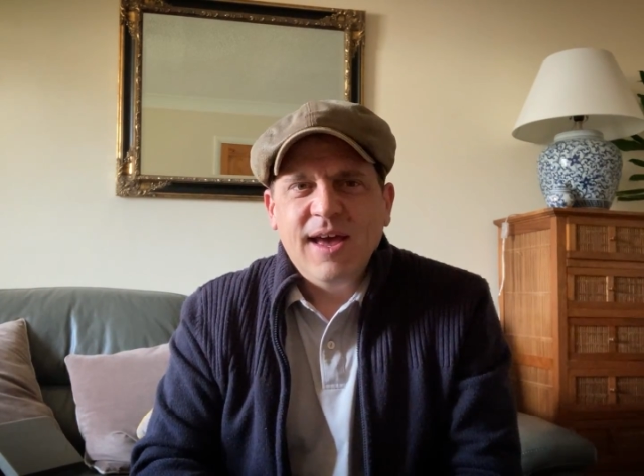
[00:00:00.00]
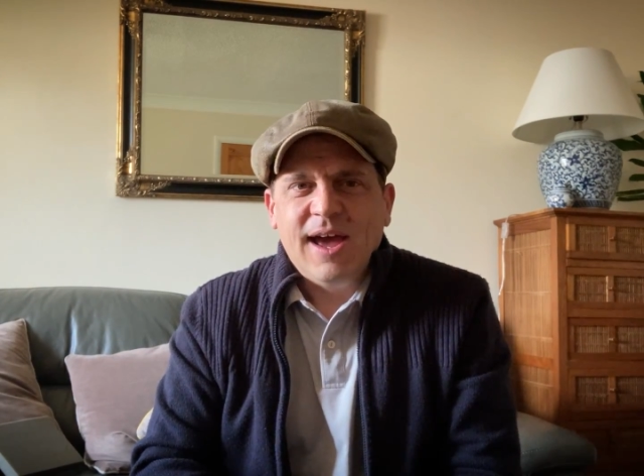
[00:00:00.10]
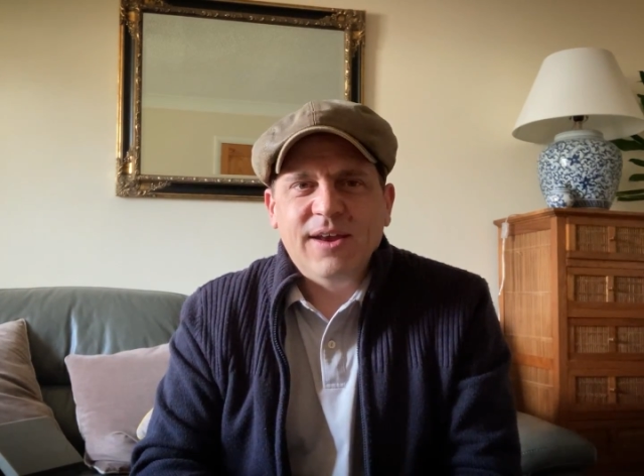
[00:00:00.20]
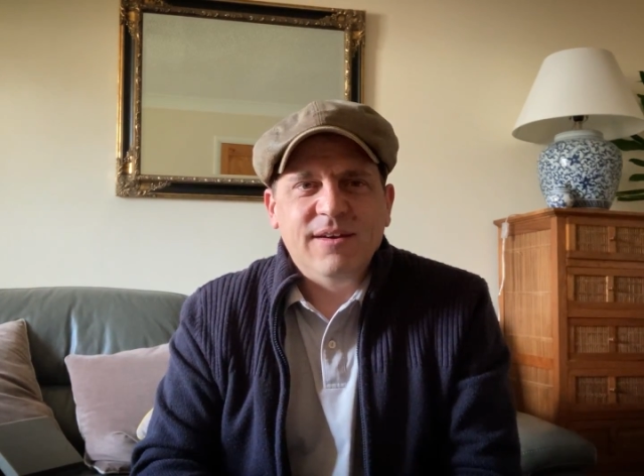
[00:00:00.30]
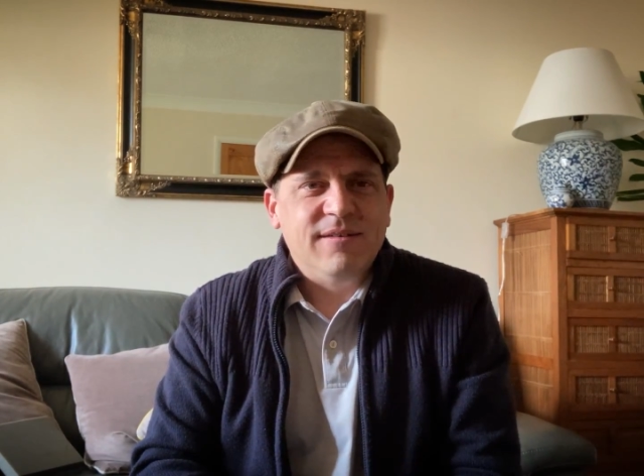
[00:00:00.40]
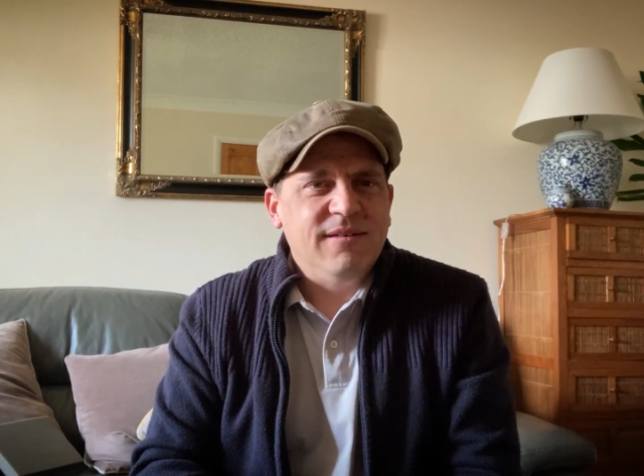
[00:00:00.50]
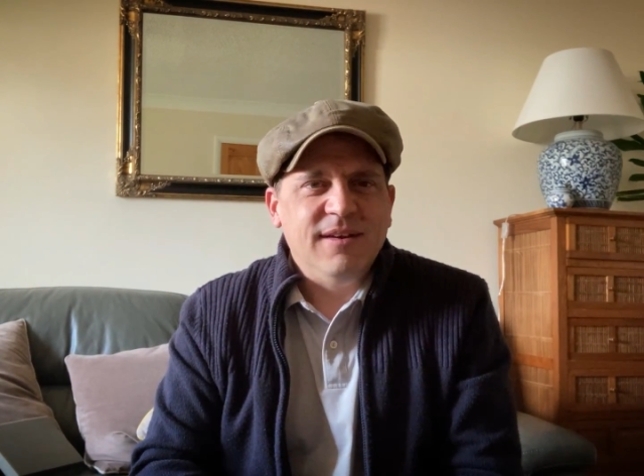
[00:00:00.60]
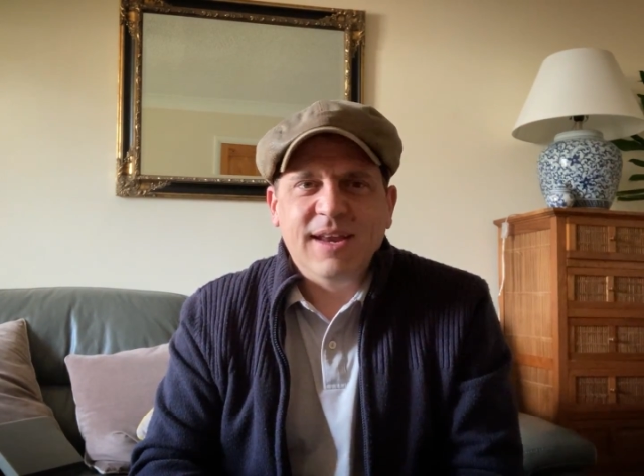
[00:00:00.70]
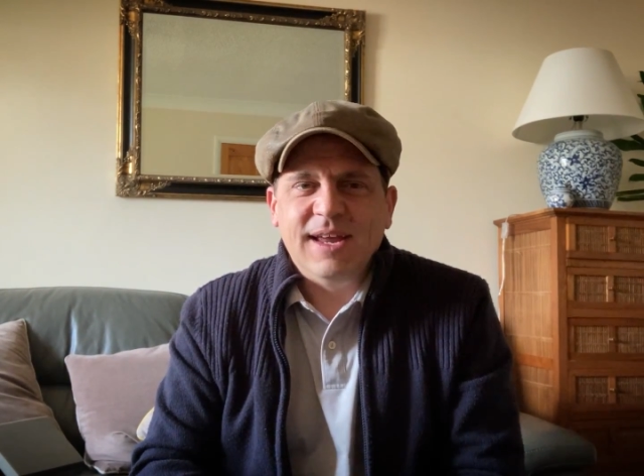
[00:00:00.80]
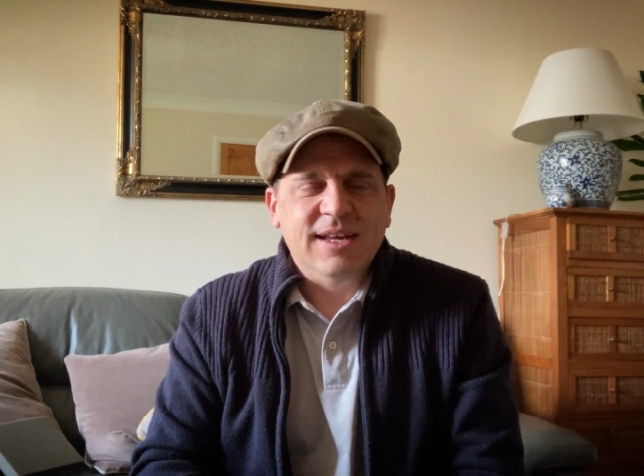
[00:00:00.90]
and
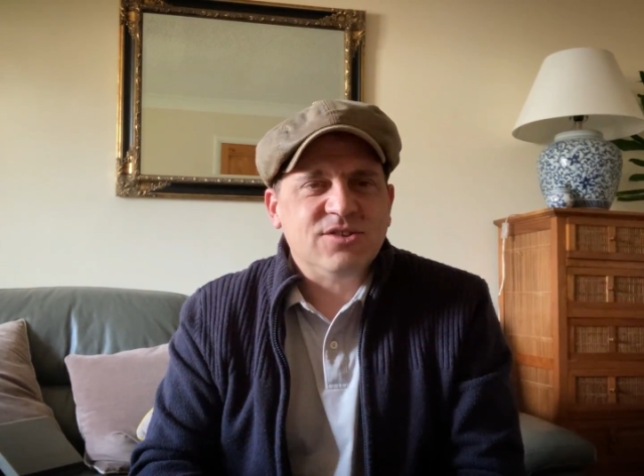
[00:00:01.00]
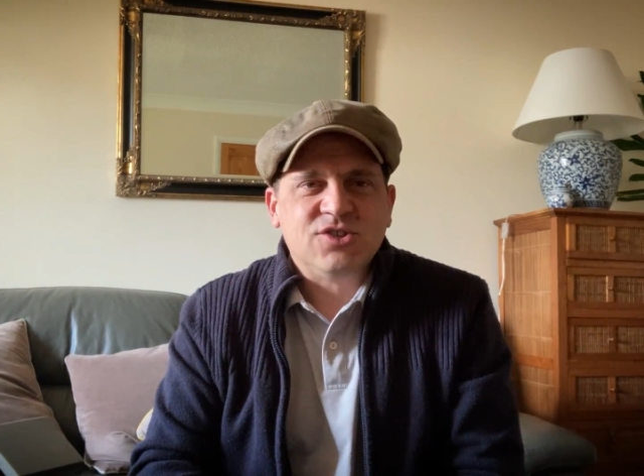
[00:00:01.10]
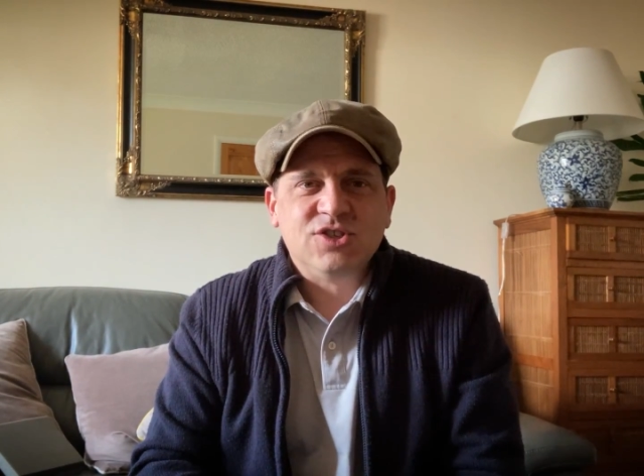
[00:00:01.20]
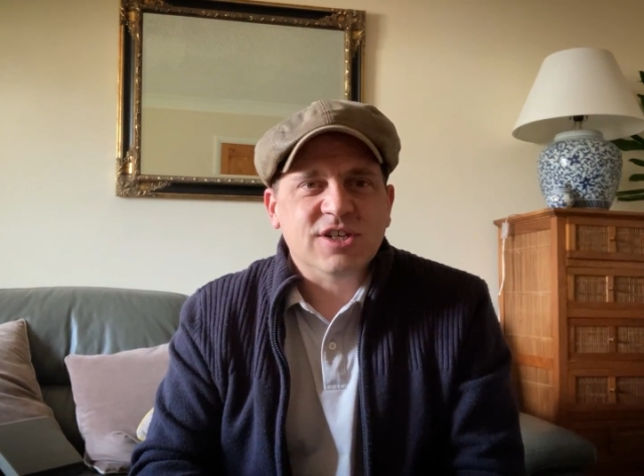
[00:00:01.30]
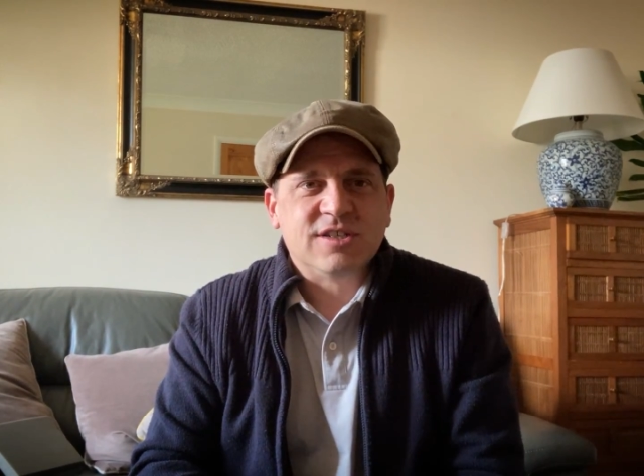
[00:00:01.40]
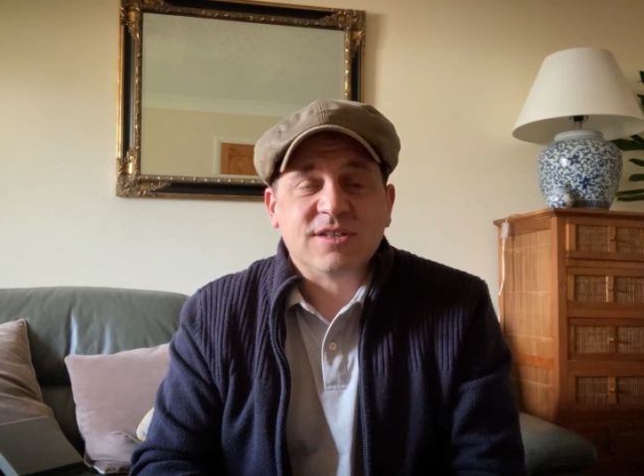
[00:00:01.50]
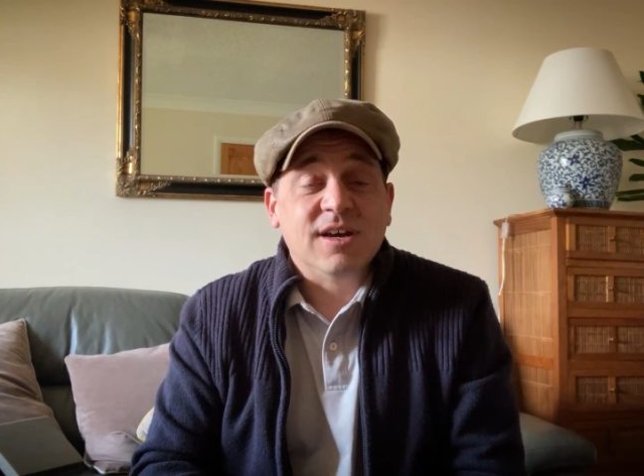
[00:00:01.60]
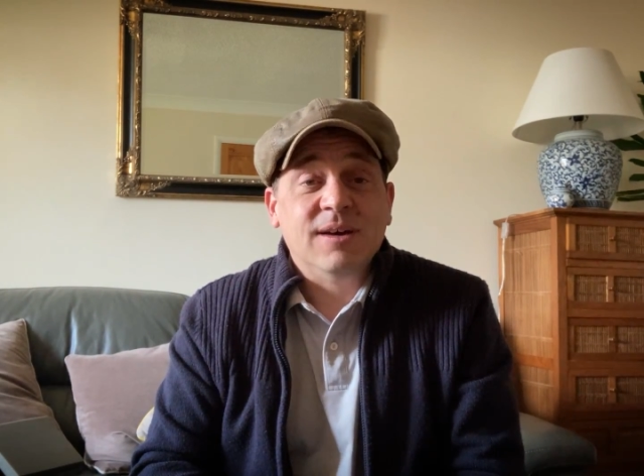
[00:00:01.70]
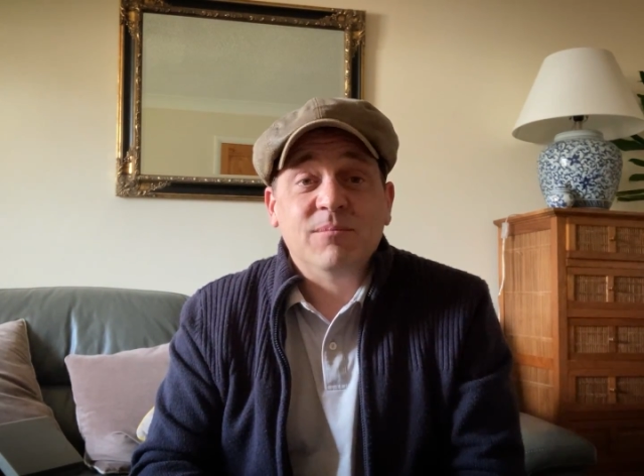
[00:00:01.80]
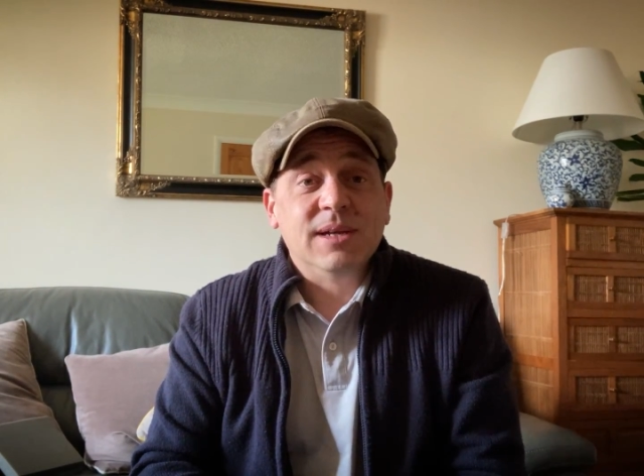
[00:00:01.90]
it's just
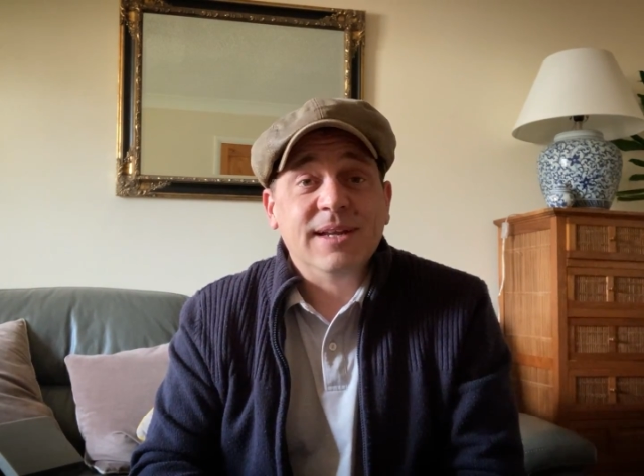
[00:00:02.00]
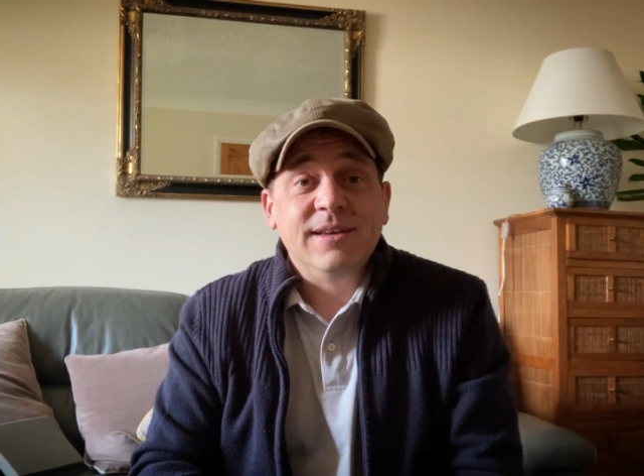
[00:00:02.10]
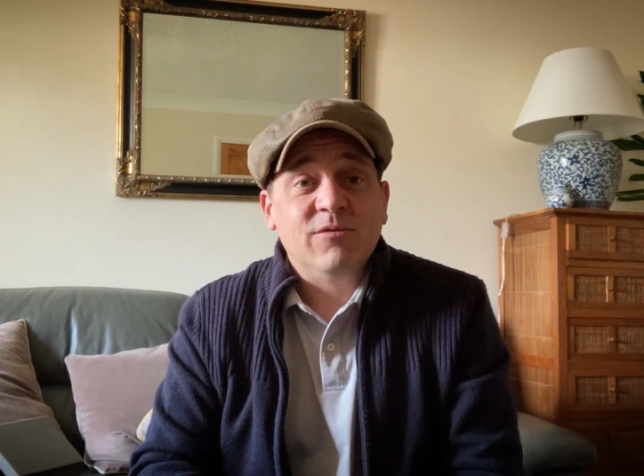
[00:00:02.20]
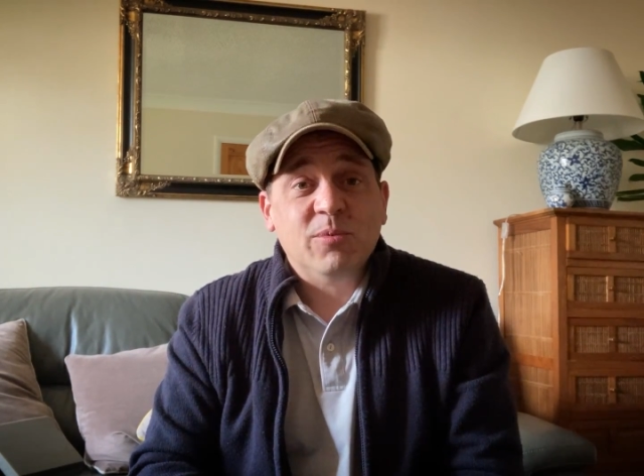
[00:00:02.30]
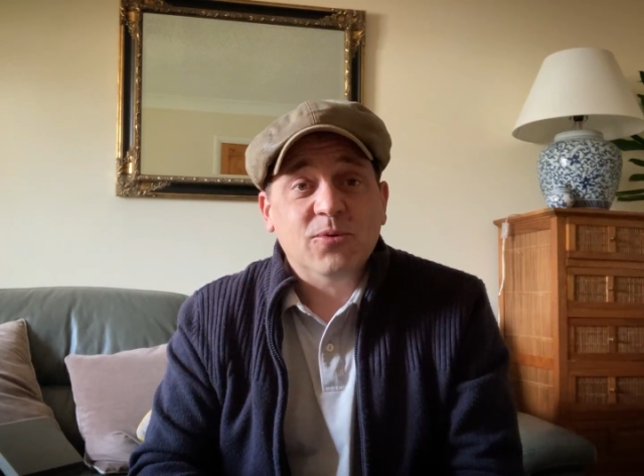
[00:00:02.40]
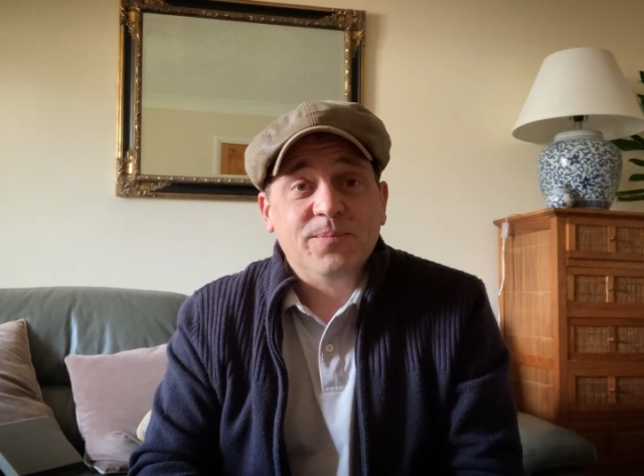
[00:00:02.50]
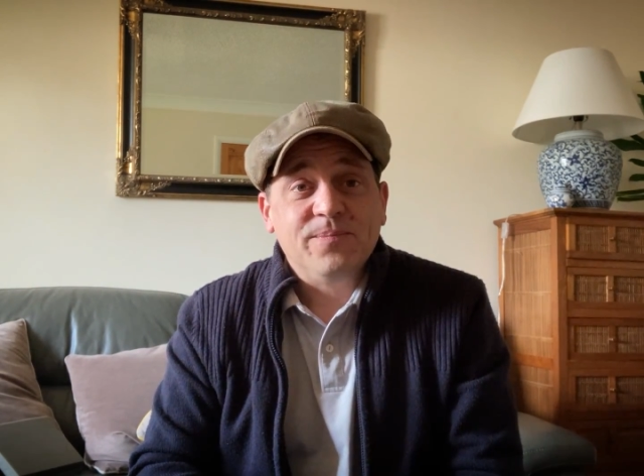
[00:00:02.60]
unbelievable.